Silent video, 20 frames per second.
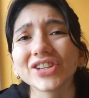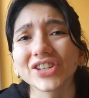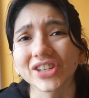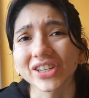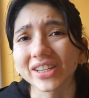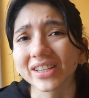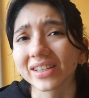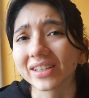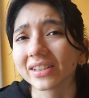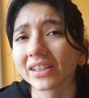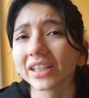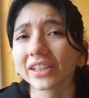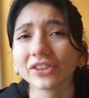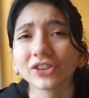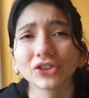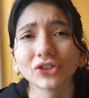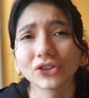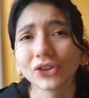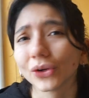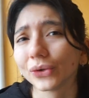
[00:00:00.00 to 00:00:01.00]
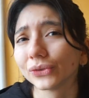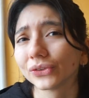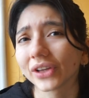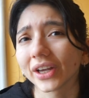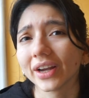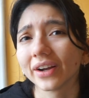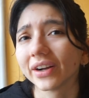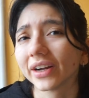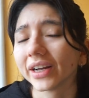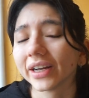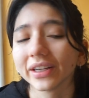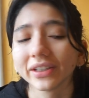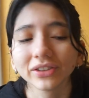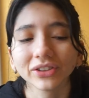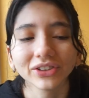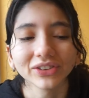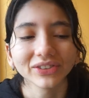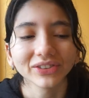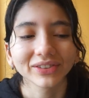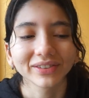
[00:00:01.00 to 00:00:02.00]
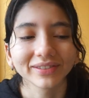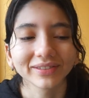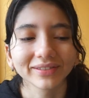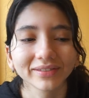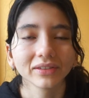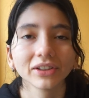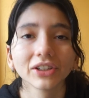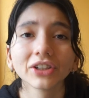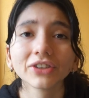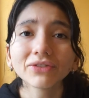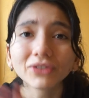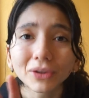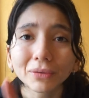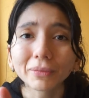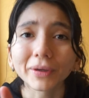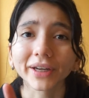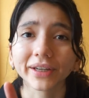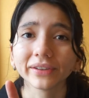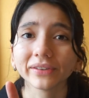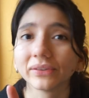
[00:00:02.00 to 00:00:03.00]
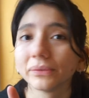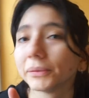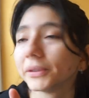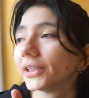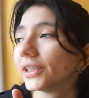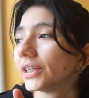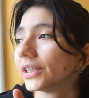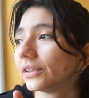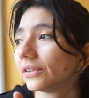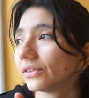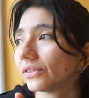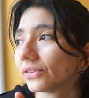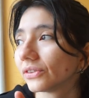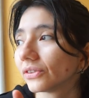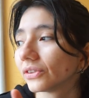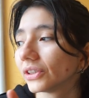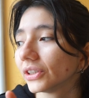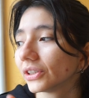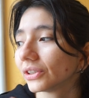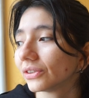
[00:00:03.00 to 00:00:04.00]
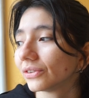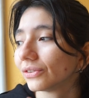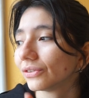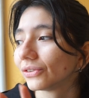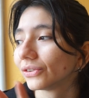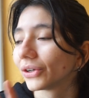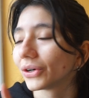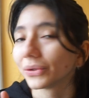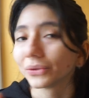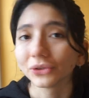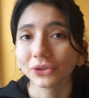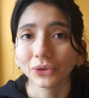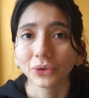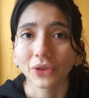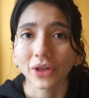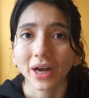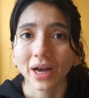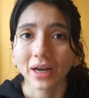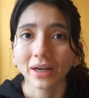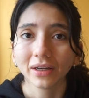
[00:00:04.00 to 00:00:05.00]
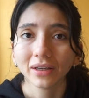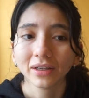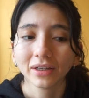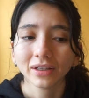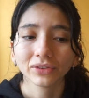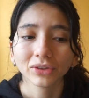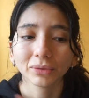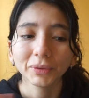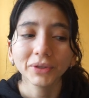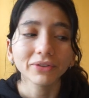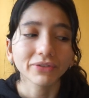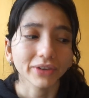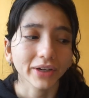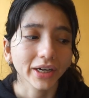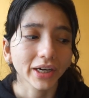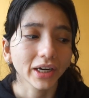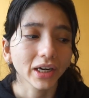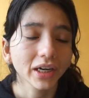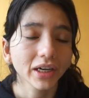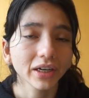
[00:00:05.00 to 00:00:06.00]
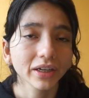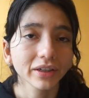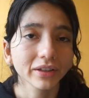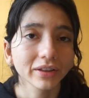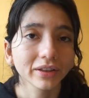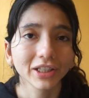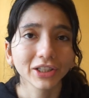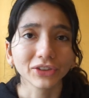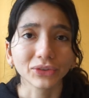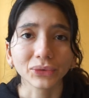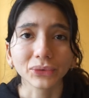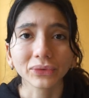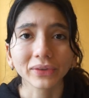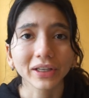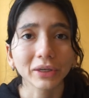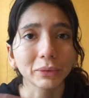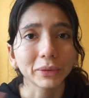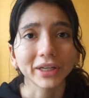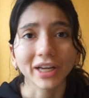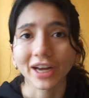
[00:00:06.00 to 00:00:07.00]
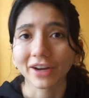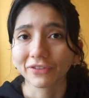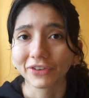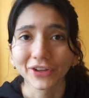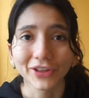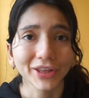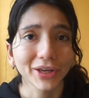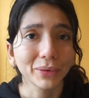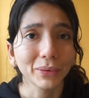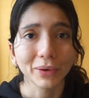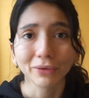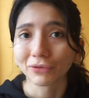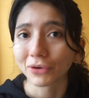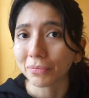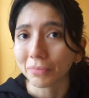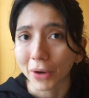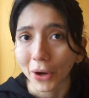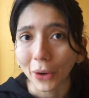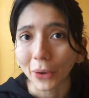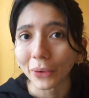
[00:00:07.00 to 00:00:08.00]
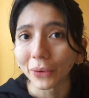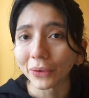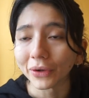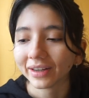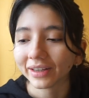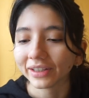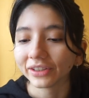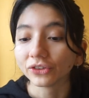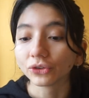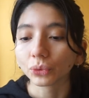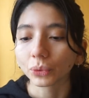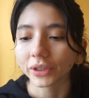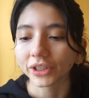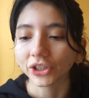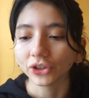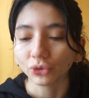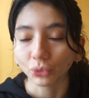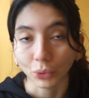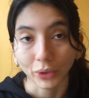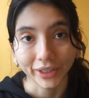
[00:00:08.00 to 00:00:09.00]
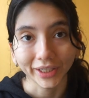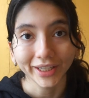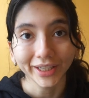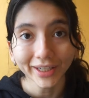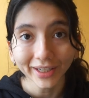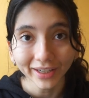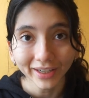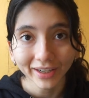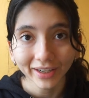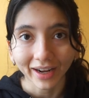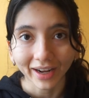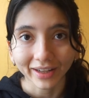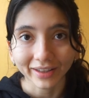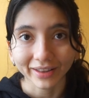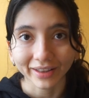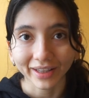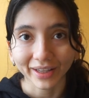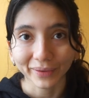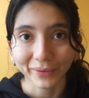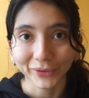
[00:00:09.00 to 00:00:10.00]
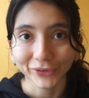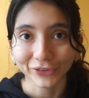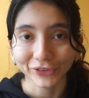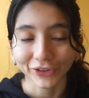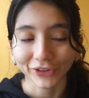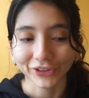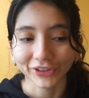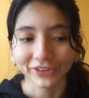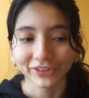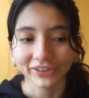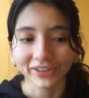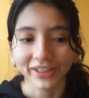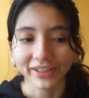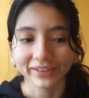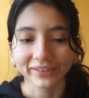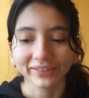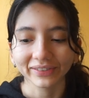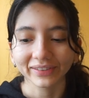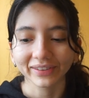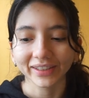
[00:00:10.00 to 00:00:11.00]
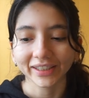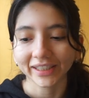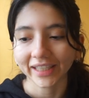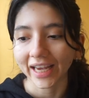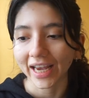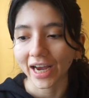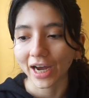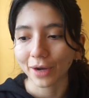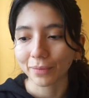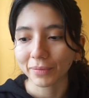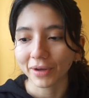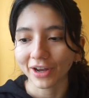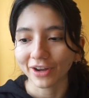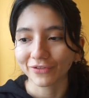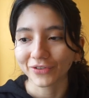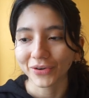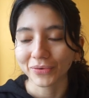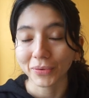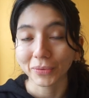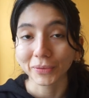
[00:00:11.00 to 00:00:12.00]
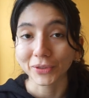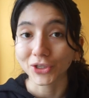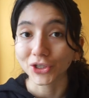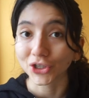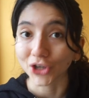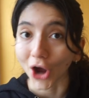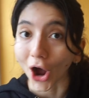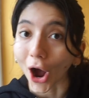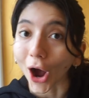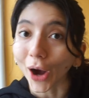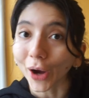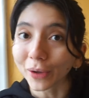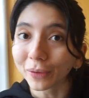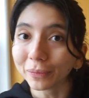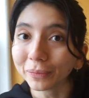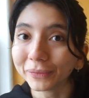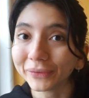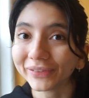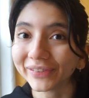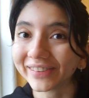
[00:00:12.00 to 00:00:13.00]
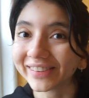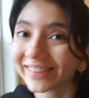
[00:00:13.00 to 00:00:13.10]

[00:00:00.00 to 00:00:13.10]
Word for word: shit, like so scary. Just learn from my experience. Like, don't do that. To be fair, this is like when everything went remote in 2020 and they were starting to like scam everyone with jobs.